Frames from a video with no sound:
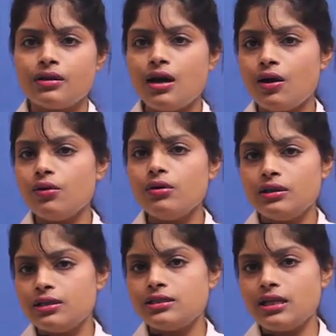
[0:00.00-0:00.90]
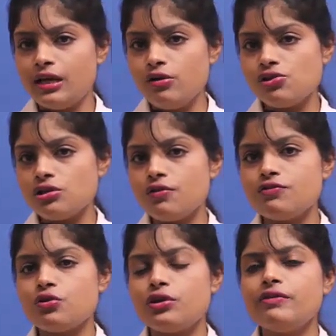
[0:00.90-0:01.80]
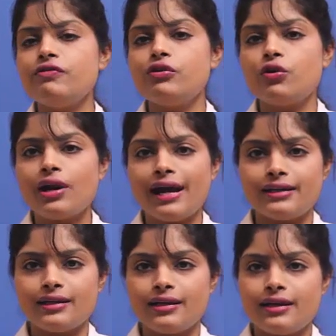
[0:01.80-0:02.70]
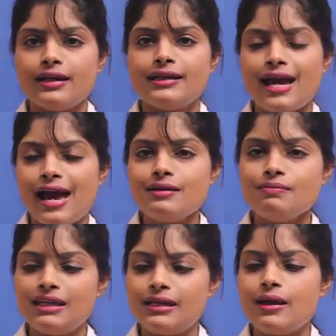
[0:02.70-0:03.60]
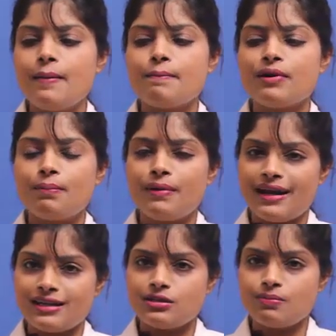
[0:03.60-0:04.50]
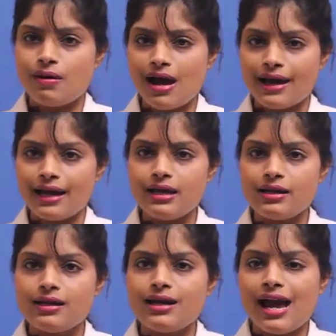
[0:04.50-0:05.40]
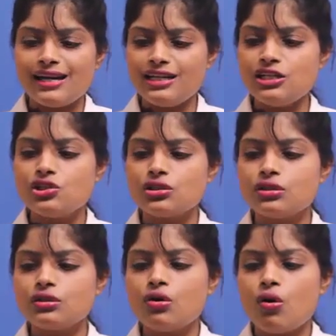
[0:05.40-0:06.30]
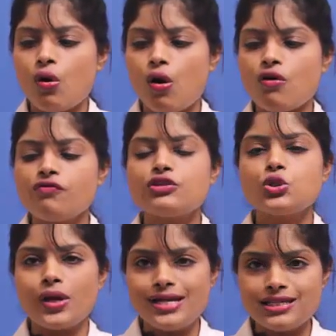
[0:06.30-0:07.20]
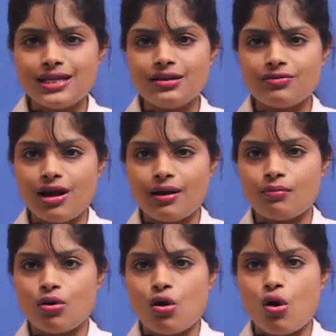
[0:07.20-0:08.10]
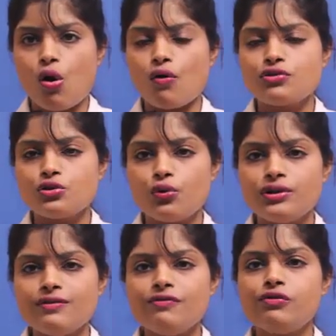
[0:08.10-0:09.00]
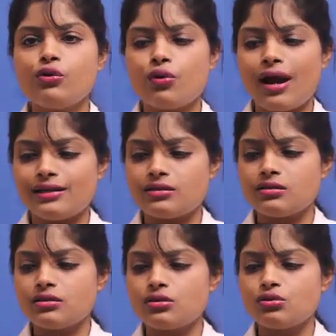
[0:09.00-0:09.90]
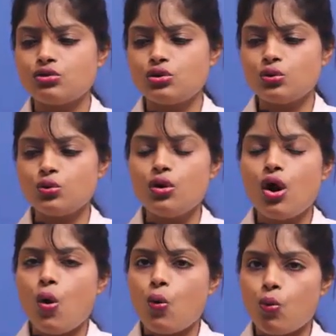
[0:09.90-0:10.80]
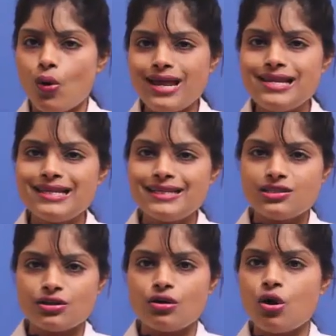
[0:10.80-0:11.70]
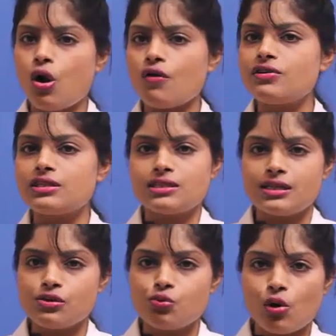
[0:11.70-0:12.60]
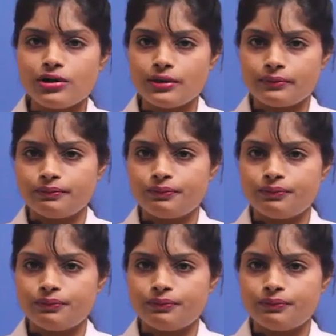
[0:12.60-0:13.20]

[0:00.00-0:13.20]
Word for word: Now, the solution of sodium fluoride can be prepared by addition of twenty grams of sodium fluoride to one liter of distilled water.